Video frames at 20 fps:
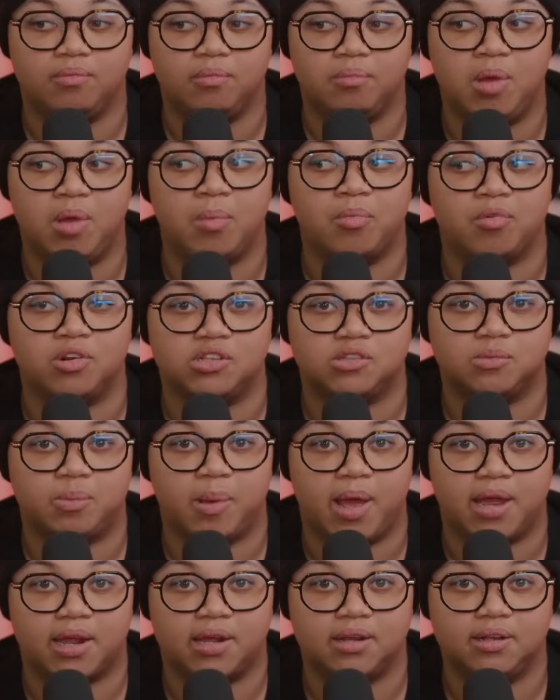memories
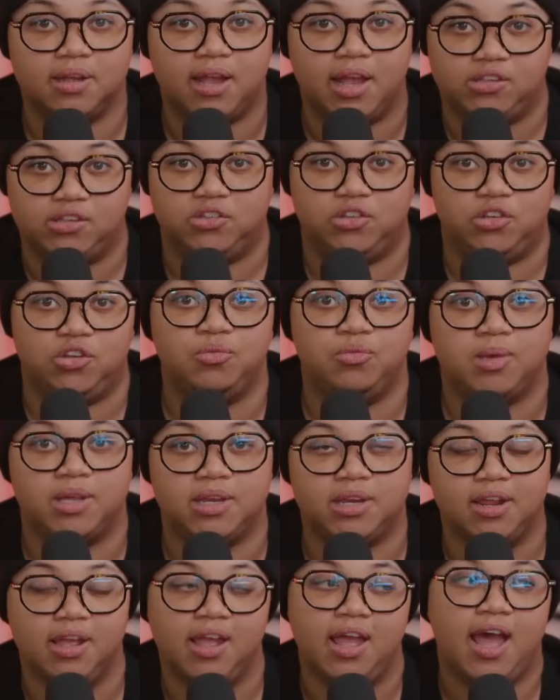back as a
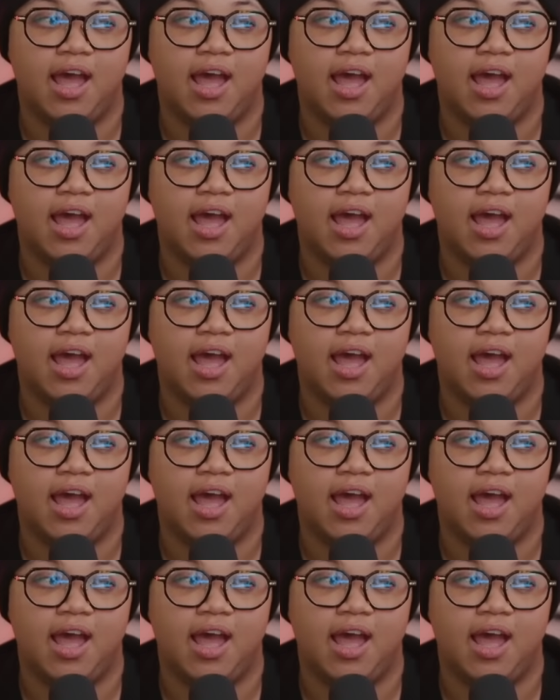human.